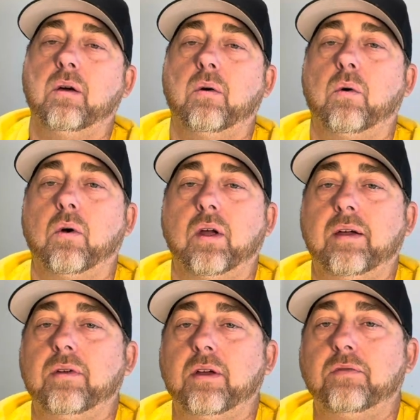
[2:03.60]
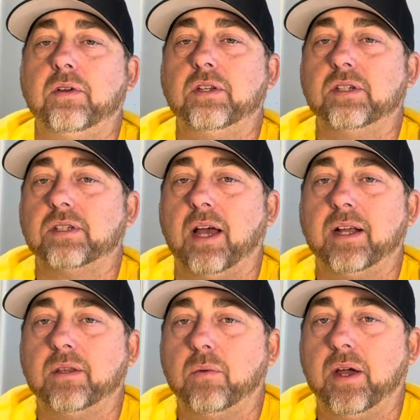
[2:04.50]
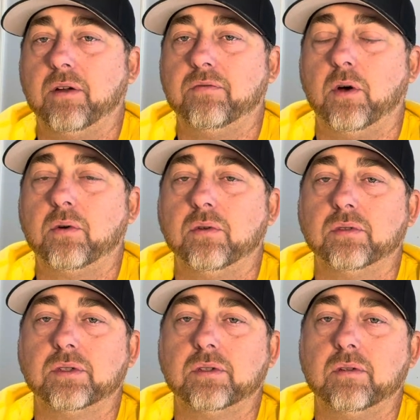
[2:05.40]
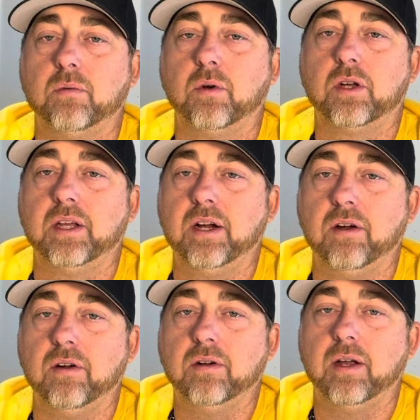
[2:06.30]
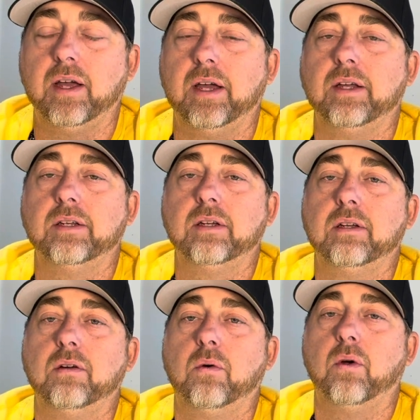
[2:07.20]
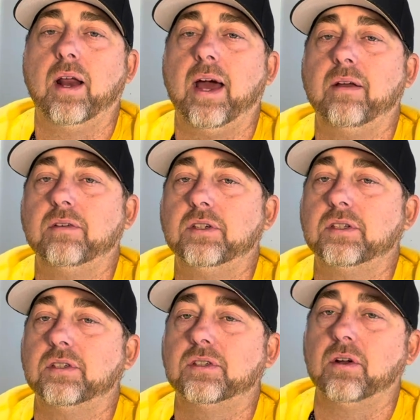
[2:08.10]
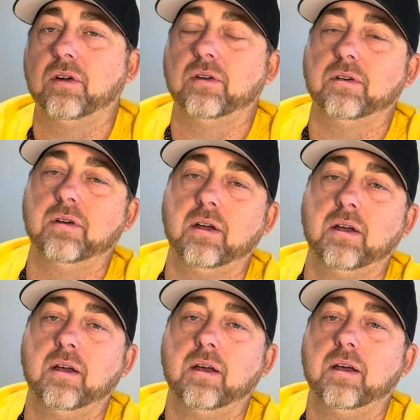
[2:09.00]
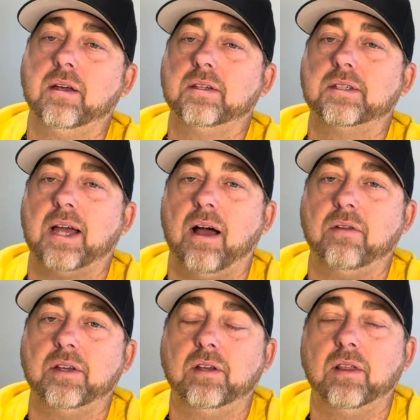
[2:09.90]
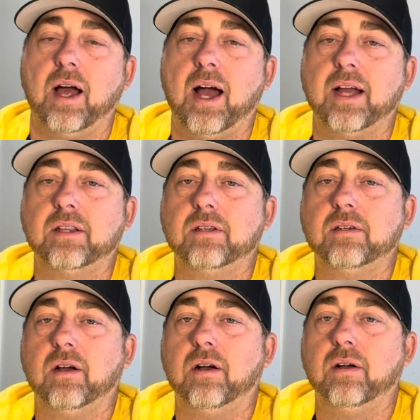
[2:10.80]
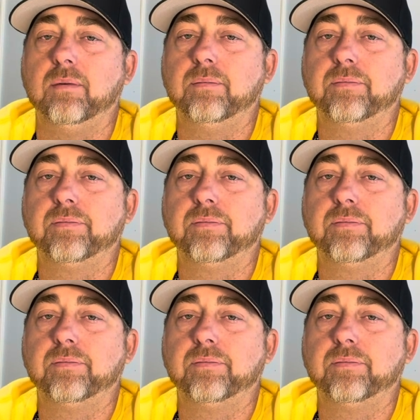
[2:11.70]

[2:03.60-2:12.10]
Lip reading: or even if you just like the way your vocals were clear or had just a certain sound that you liked. All